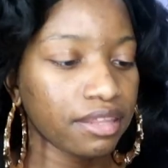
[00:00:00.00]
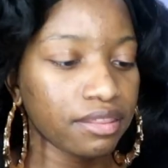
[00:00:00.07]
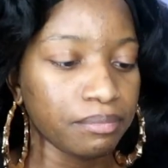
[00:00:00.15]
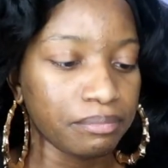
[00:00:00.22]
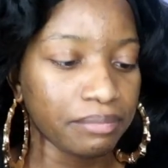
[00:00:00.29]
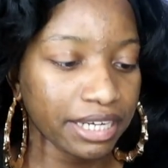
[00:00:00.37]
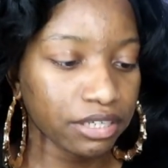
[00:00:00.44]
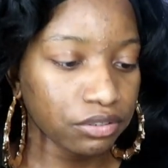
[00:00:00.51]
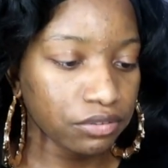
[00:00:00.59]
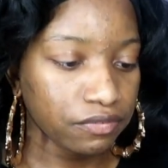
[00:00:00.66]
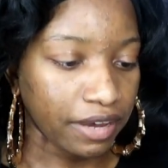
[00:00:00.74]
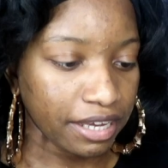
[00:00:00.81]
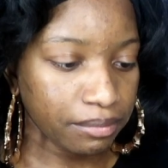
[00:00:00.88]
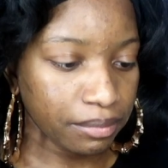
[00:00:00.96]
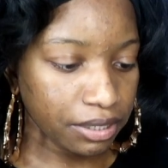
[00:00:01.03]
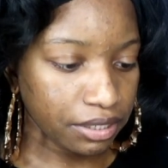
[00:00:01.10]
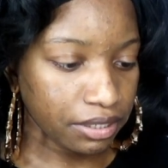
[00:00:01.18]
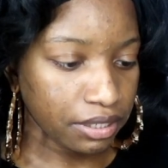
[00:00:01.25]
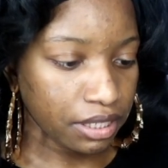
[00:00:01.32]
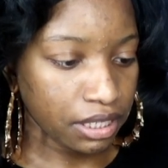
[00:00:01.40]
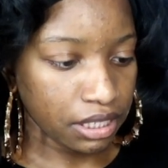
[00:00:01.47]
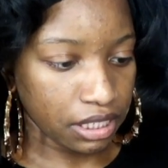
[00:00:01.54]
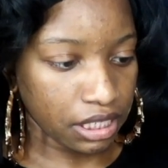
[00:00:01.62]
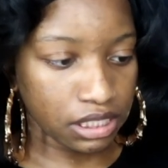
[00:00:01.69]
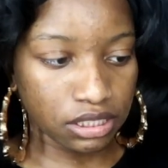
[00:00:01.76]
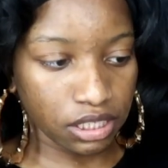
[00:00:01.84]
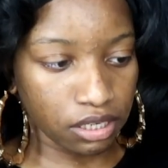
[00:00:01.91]
I, microfiber
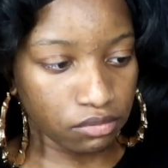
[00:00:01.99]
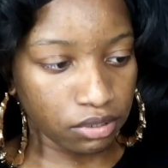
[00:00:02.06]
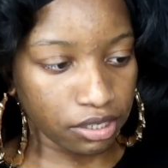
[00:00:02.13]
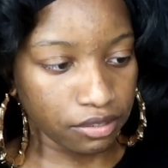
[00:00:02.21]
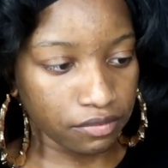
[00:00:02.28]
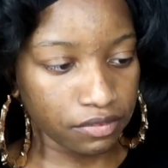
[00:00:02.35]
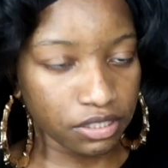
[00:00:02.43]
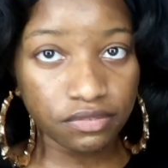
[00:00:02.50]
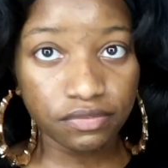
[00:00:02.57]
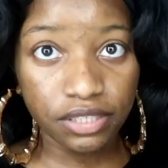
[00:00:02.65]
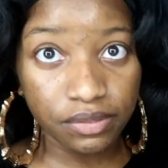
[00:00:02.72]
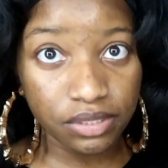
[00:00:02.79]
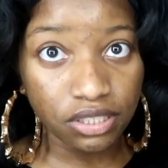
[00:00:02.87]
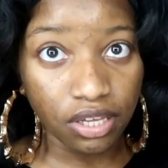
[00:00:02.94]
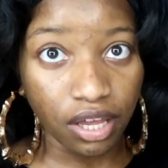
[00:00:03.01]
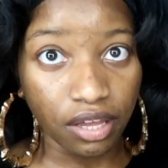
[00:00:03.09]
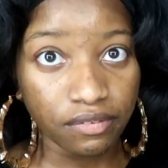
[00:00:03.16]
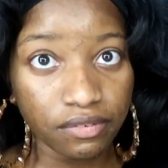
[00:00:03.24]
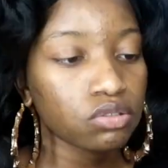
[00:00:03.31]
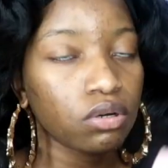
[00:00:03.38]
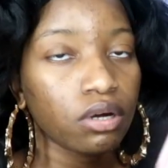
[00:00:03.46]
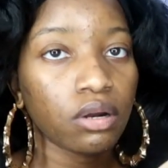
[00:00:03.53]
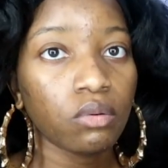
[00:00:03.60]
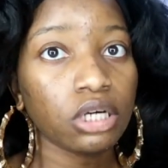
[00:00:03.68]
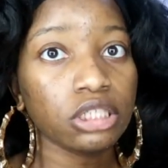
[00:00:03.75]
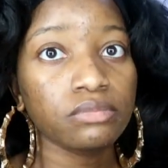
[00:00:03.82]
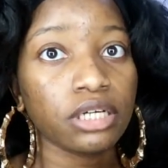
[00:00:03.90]
is not rough it's very soft so when I
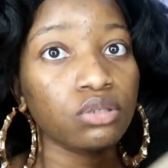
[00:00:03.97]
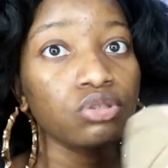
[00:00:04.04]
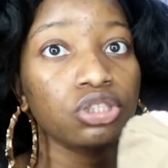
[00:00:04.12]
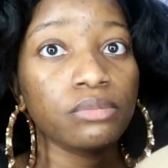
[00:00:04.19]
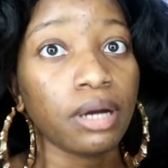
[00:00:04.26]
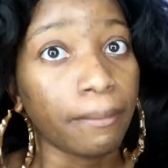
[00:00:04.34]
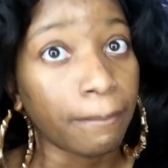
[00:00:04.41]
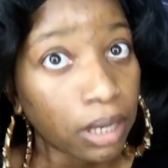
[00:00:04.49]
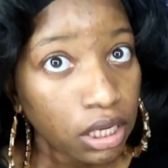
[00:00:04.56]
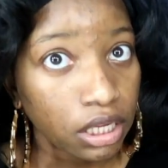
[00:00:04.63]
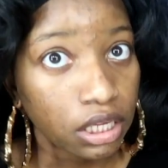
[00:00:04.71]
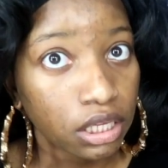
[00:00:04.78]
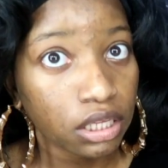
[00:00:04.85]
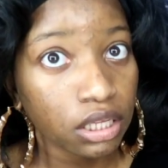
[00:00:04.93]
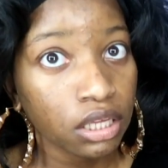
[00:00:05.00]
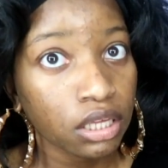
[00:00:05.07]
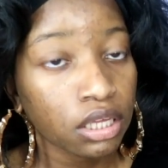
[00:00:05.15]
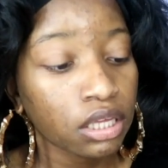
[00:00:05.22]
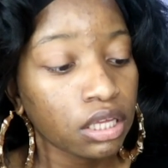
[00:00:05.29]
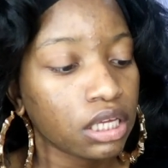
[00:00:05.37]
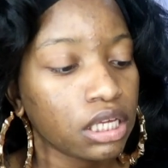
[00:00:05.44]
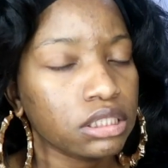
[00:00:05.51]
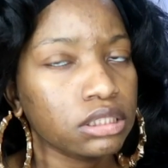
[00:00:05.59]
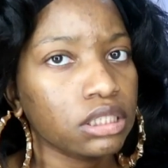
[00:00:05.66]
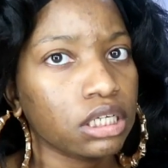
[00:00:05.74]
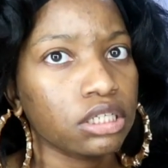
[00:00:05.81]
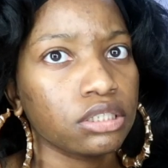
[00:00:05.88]
wash my coochie my butt
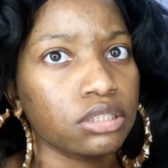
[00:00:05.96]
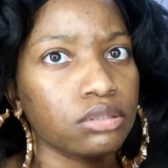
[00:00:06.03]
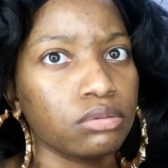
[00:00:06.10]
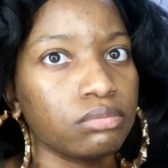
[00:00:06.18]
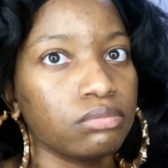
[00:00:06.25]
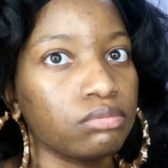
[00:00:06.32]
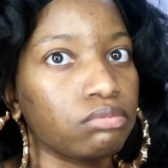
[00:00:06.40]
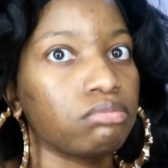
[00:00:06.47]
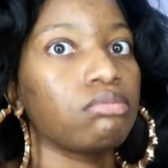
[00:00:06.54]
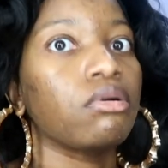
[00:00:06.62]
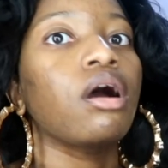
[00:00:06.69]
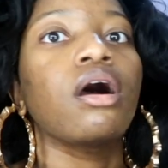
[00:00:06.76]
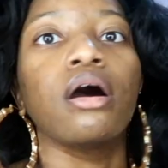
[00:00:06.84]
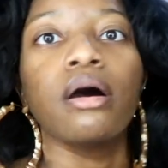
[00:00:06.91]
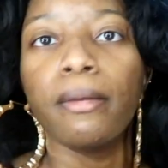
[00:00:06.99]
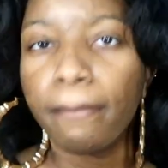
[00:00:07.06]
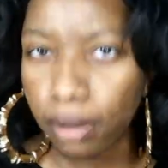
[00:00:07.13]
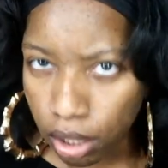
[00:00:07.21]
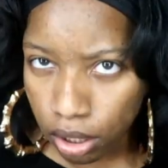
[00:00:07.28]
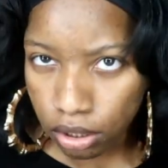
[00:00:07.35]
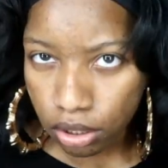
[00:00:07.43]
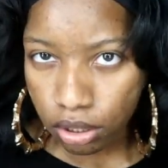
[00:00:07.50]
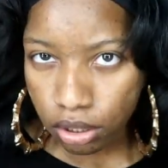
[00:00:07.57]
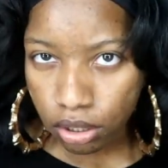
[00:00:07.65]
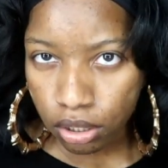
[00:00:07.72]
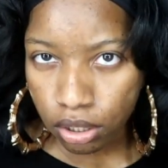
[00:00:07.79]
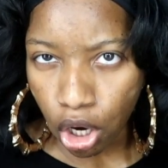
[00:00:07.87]
is not gonna rub
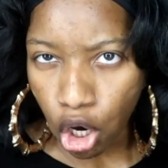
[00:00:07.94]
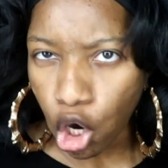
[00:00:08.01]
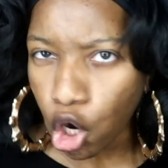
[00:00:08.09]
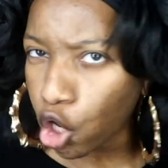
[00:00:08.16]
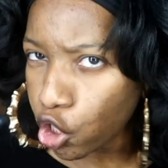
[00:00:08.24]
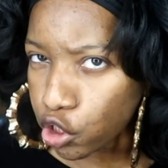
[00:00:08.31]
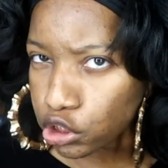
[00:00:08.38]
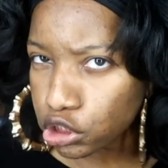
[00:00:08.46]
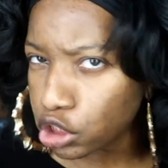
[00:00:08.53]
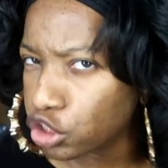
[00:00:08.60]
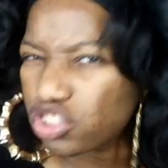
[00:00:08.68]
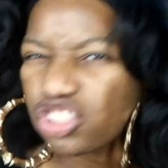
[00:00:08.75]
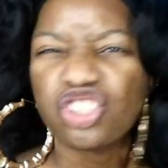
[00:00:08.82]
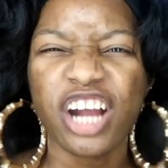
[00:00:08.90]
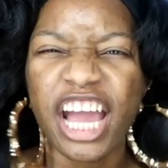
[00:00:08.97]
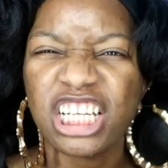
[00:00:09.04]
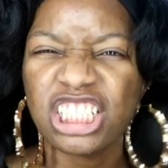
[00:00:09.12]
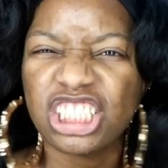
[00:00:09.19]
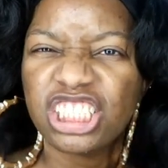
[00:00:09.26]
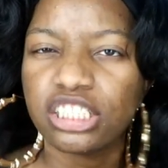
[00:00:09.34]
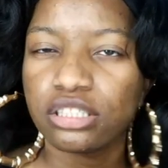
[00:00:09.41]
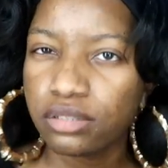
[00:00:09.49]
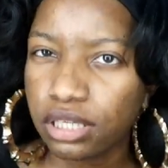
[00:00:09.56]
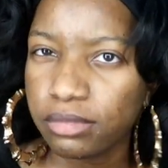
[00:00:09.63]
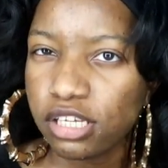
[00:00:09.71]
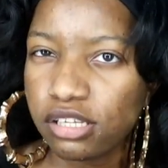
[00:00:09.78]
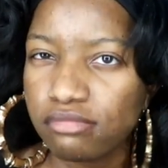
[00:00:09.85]
hard it's not gonna scratch you know
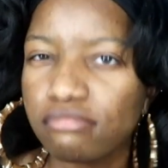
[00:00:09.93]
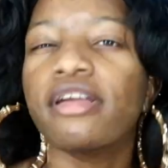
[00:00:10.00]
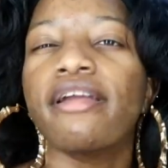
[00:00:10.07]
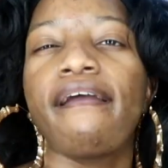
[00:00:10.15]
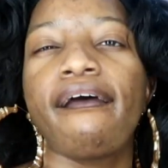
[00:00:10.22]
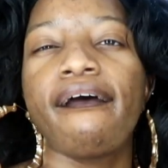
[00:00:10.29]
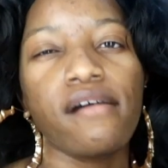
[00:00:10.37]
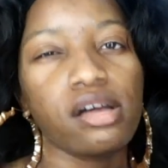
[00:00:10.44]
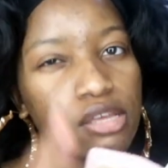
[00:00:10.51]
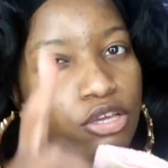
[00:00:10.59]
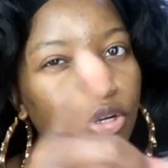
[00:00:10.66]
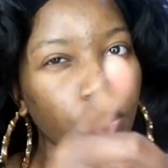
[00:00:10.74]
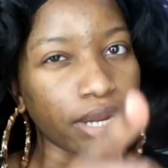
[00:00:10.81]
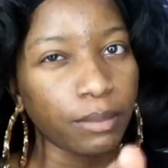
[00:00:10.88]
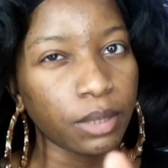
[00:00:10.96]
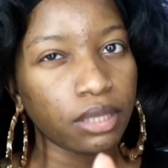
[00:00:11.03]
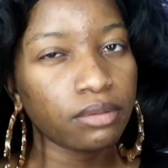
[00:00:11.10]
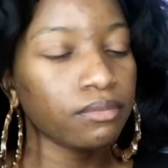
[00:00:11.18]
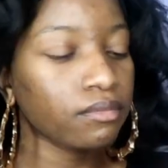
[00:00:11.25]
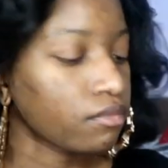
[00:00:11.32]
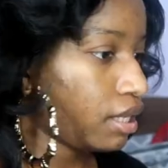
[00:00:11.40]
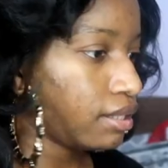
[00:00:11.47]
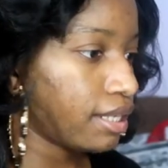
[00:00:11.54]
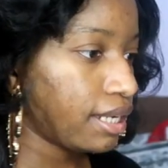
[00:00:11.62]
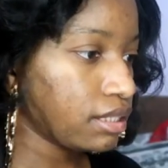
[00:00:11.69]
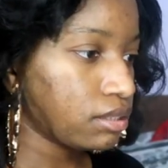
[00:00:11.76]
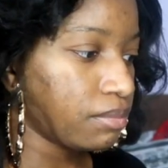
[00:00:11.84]
what I mean yeah you know what I mean
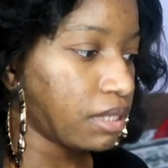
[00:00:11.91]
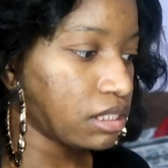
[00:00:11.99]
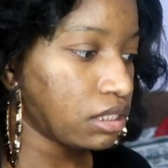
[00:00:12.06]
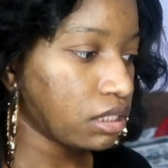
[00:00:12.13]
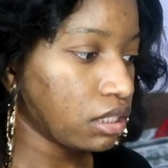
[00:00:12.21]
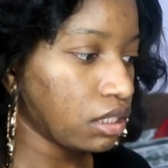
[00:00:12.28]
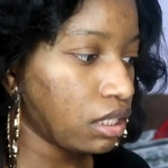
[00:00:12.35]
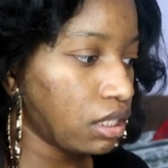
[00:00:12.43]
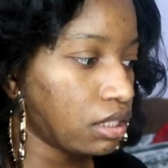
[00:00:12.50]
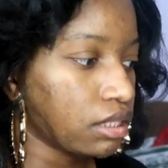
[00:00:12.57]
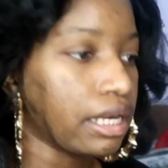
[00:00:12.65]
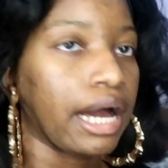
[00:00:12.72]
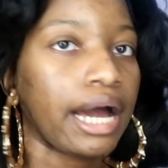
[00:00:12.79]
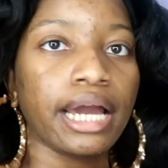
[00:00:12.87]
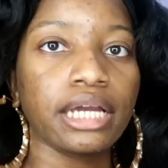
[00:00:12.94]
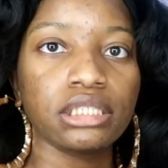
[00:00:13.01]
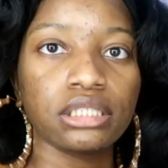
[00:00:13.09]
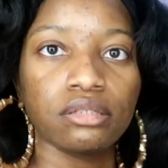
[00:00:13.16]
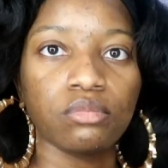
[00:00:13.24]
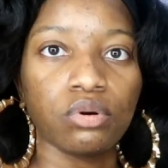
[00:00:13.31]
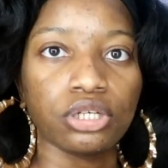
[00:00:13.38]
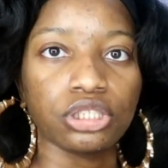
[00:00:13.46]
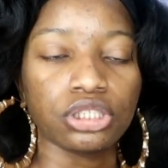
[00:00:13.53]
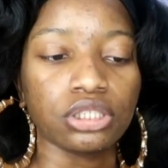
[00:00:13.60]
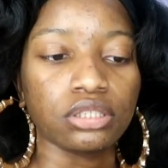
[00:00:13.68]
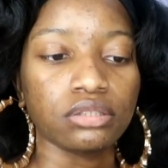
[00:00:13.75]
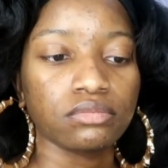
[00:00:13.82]
and that's basically the hygiene
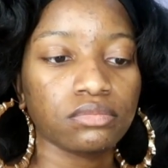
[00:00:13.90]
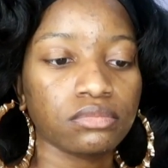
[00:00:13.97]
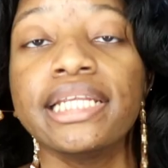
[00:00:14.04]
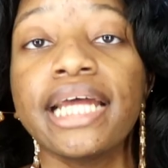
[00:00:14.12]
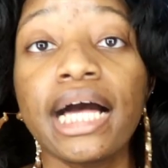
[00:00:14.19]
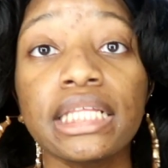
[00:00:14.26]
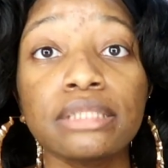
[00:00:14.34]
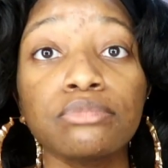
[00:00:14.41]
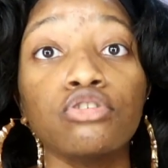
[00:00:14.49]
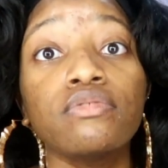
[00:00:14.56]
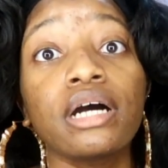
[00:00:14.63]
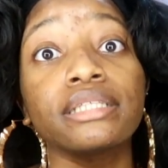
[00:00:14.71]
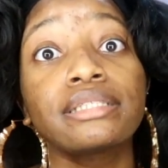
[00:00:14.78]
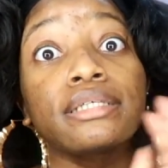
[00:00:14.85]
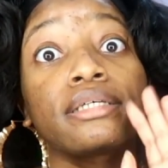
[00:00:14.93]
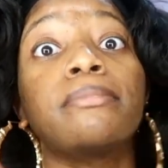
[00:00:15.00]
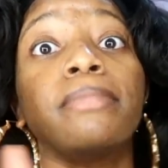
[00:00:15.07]
portion now let's move on to